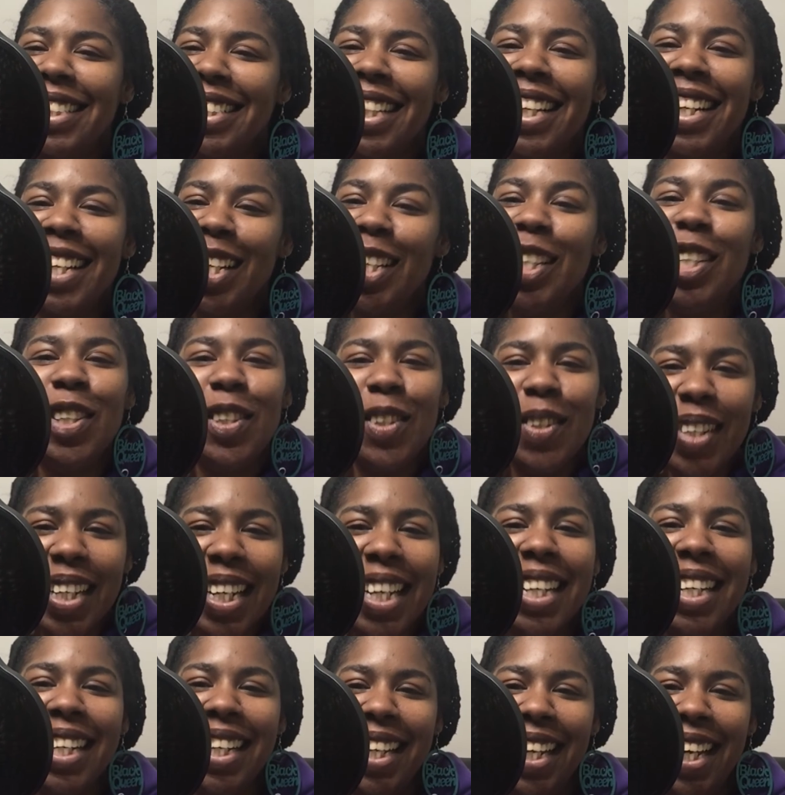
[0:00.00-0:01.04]
like, you
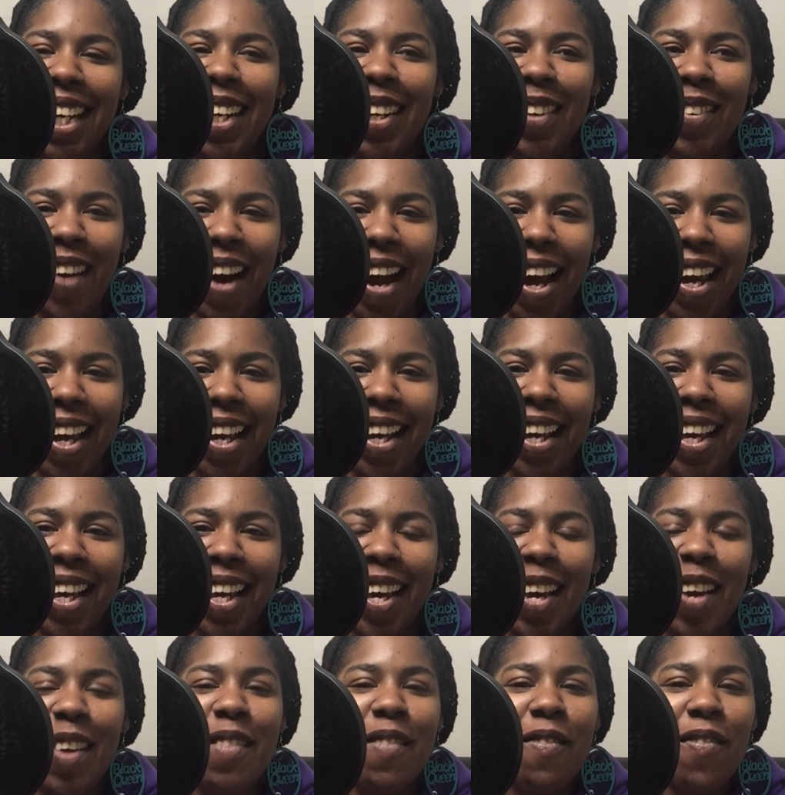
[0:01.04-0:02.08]
need to get it right.
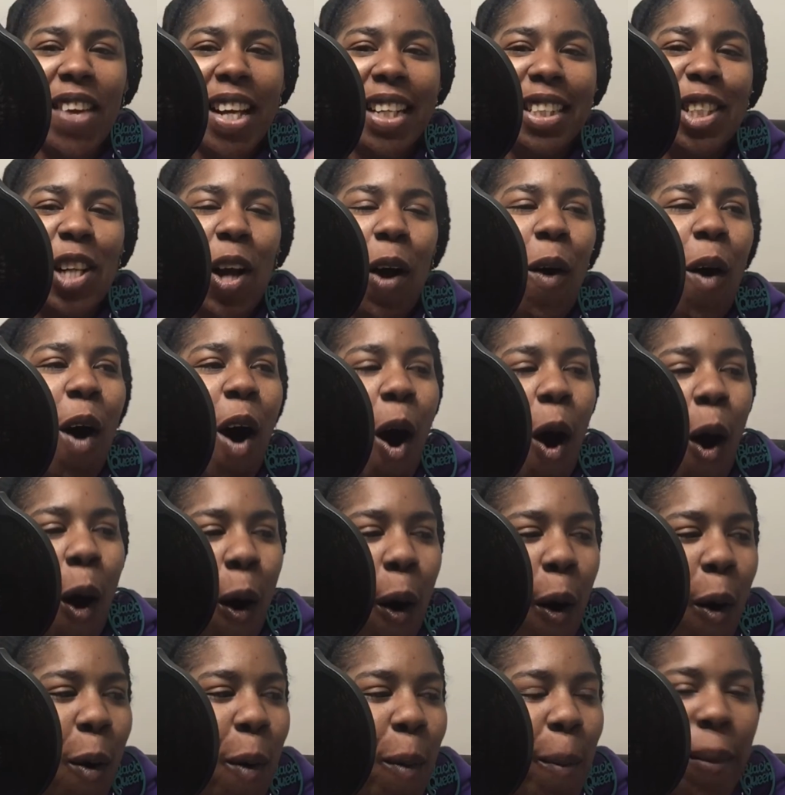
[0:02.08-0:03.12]
Fix your
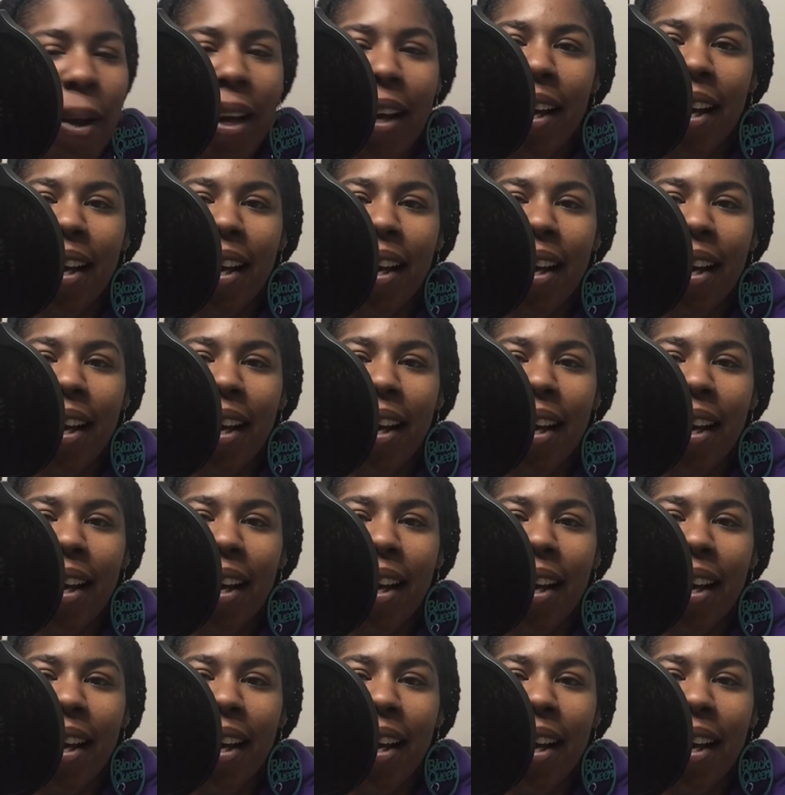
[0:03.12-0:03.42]
home,